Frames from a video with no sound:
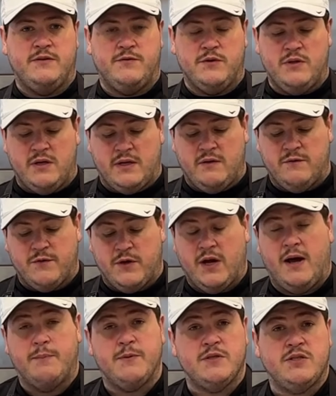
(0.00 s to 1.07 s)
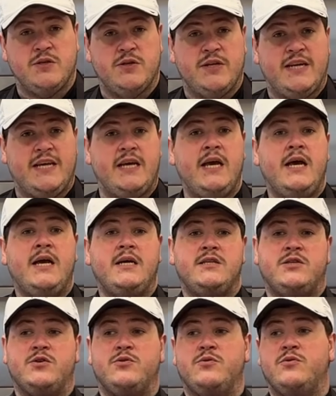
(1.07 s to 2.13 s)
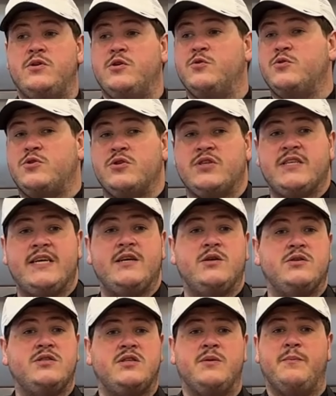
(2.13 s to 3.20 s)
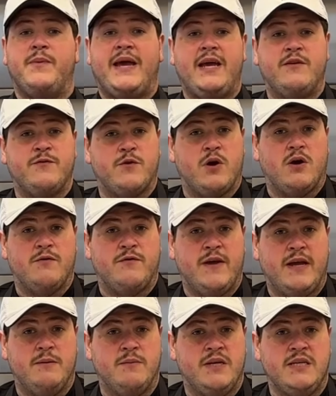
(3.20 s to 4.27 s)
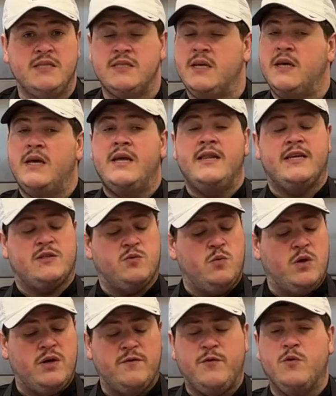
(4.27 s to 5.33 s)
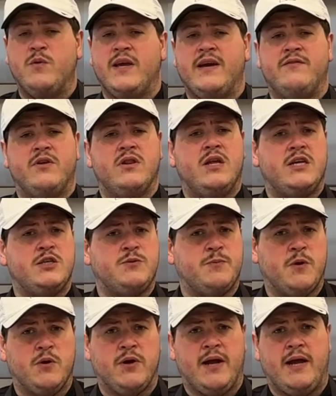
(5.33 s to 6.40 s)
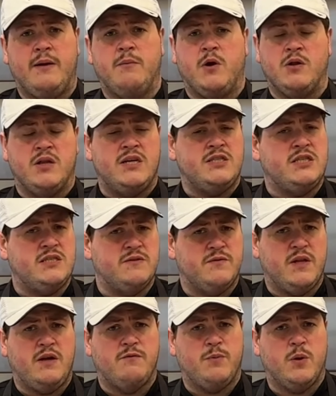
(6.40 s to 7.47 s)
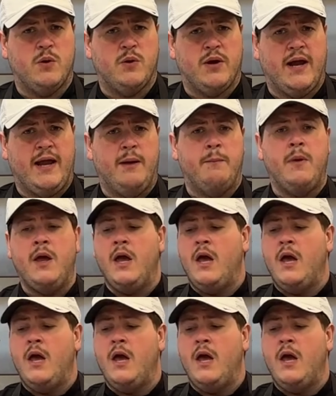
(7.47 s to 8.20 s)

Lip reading: If you're looking for an opportunity to use your skills to bake for our families, that's wonderful. We have a lunch program, our Lunches of Love program,